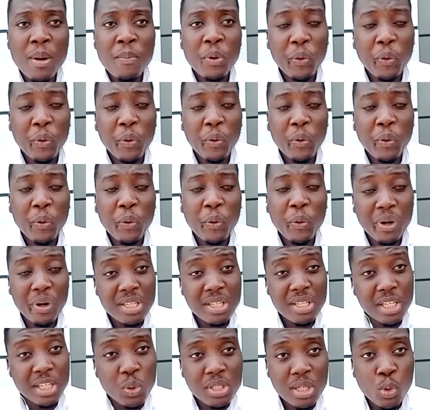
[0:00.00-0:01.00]
who has managed
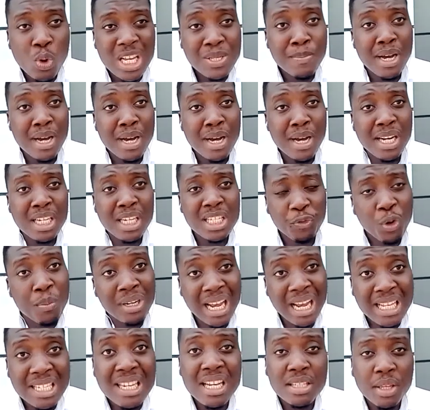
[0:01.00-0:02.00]
from
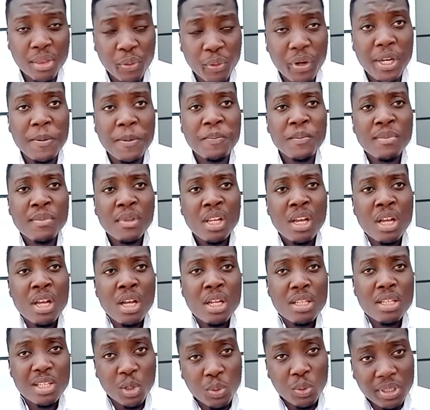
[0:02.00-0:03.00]
1993 till
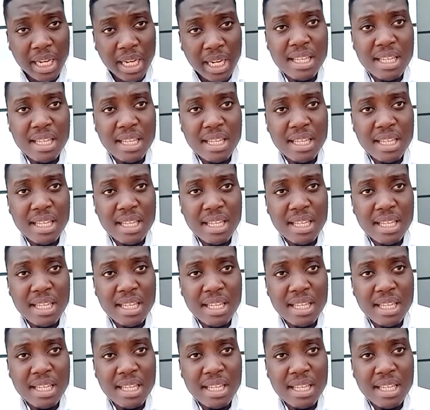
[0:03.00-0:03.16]
date,